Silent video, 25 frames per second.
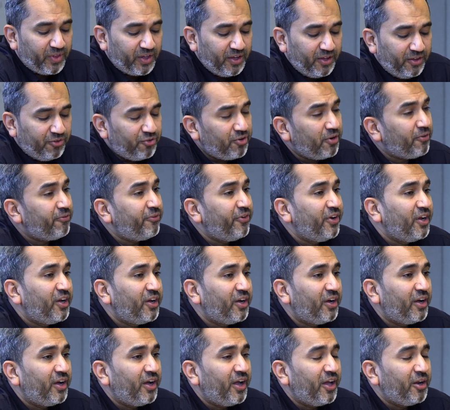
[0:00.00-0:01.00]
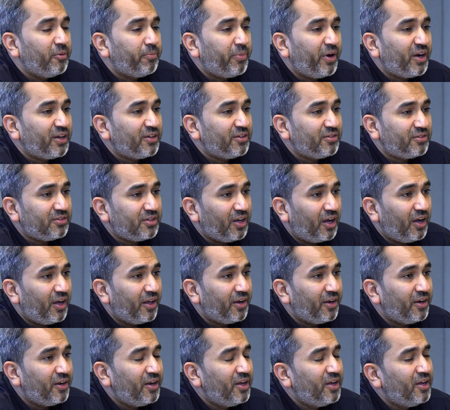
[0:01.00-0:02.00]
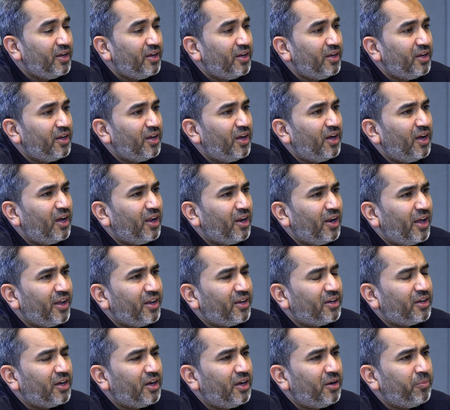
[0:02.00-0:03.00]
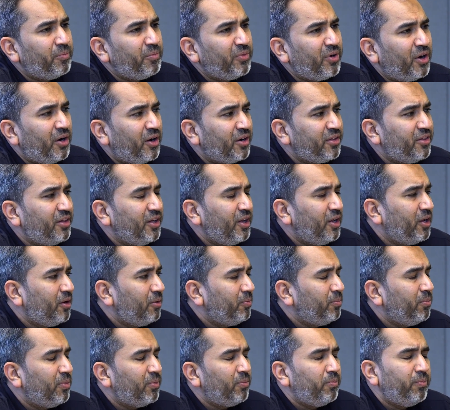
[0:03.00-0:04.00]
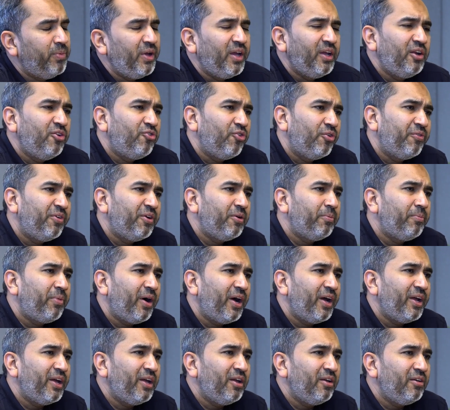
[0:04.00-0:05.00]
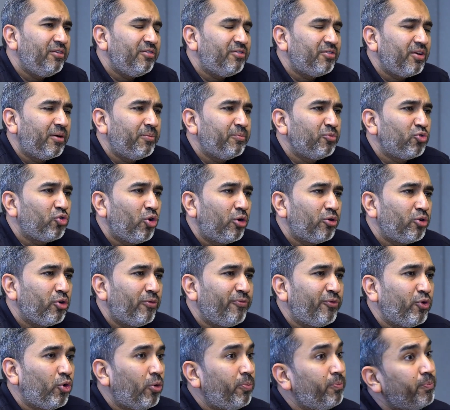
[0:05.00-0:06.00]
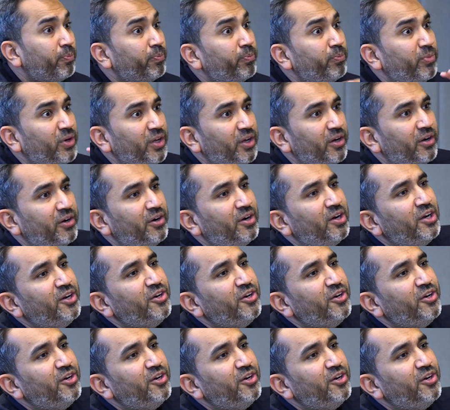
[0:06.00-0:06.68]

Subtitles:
East Africa and Pakistan. Are they being driven by some sort of top tier